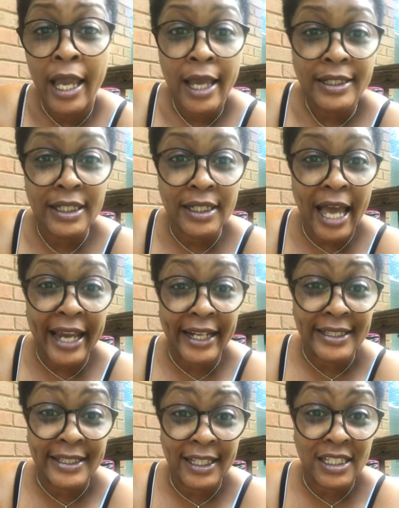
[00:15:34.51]
Tonight at
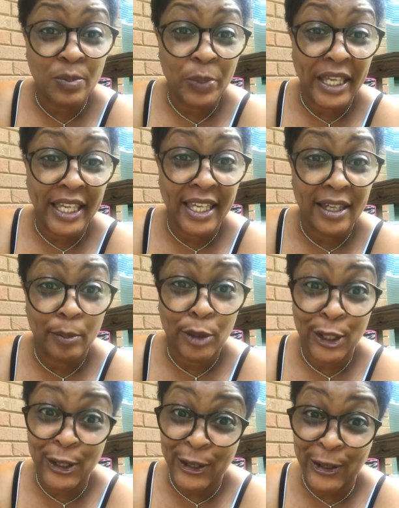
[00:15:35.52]
6 p.m., your
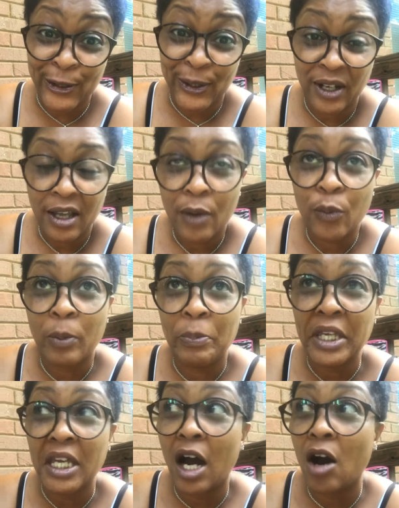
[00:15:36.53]
girl will
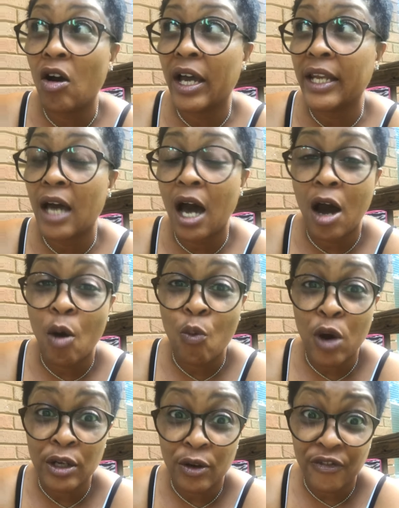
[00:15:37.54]
be on
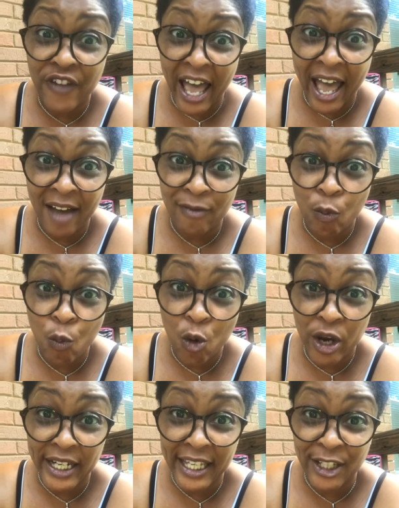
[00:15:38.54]

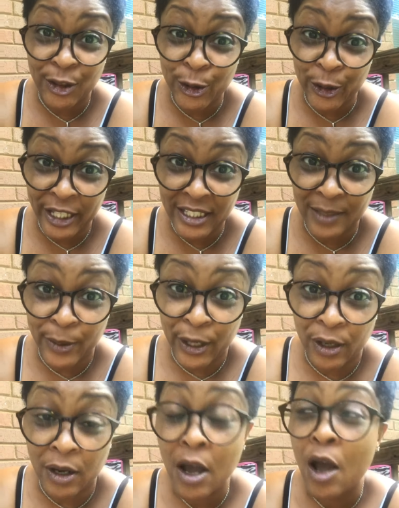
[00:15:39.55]
105.1 in Greensboro